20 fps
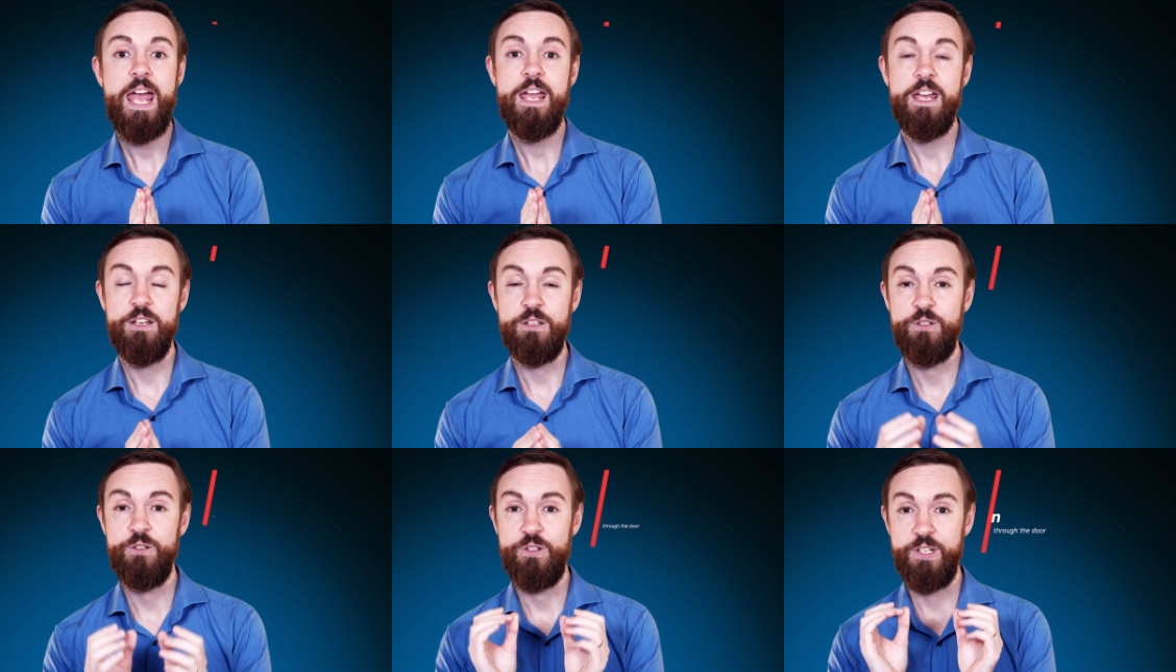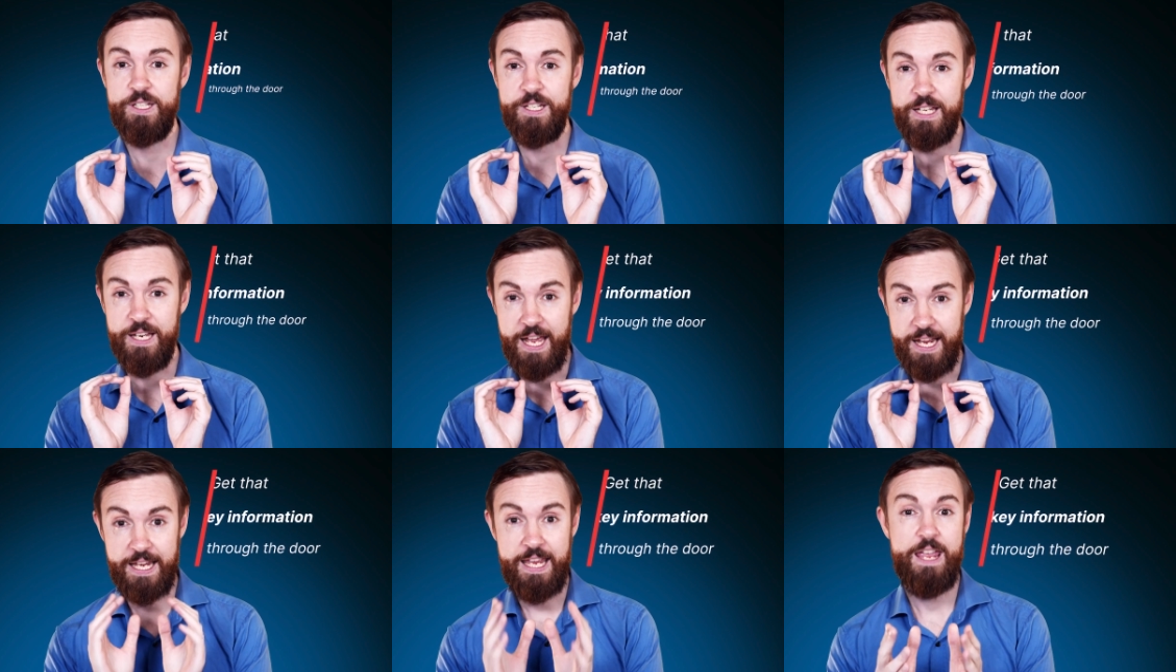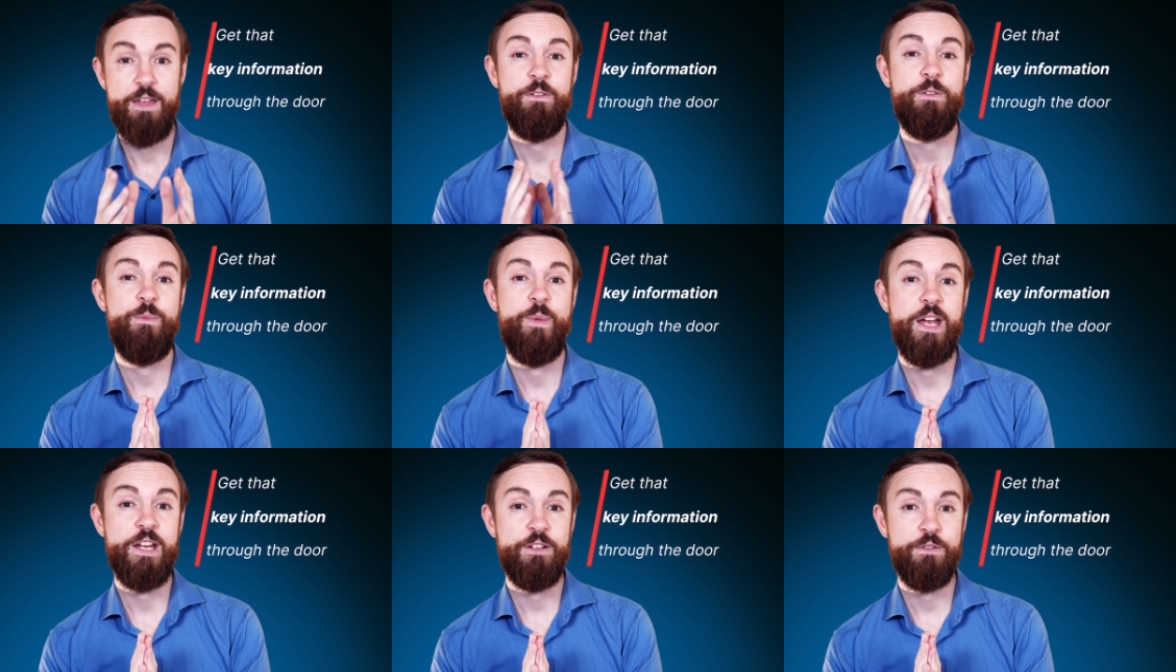is to just get that key
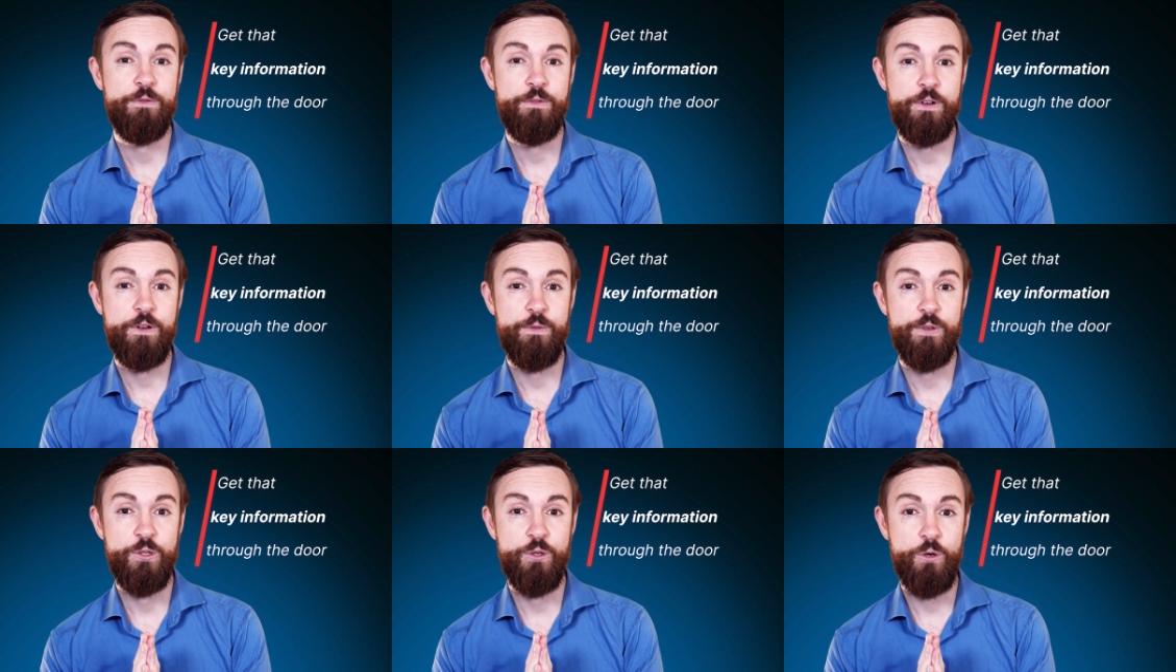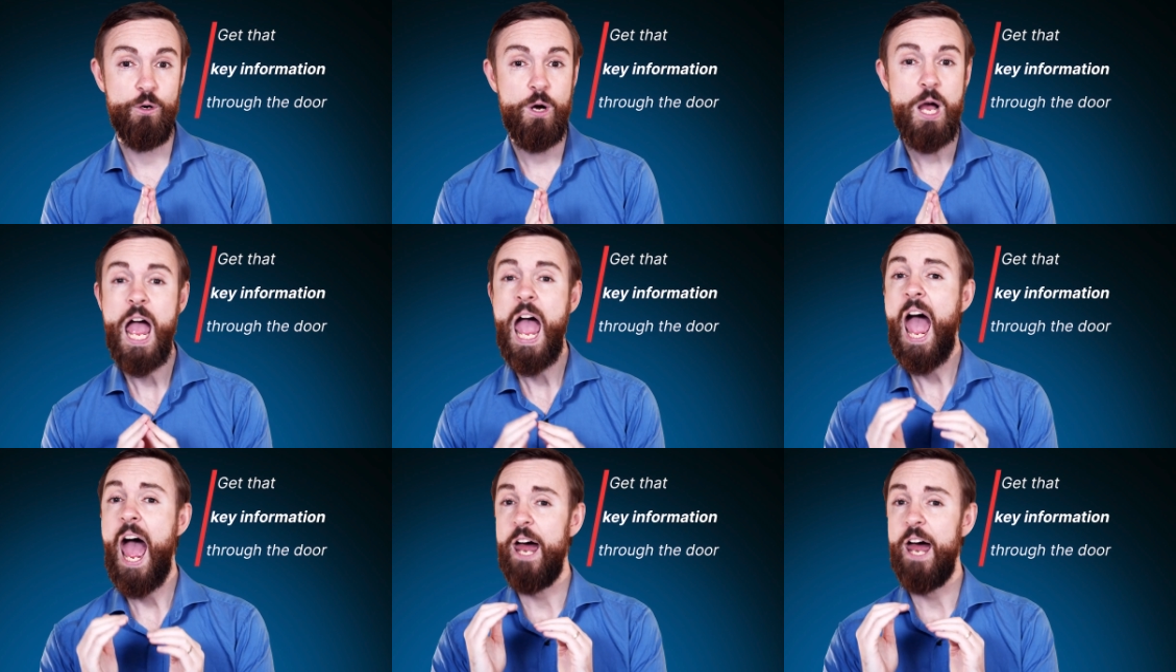information through the door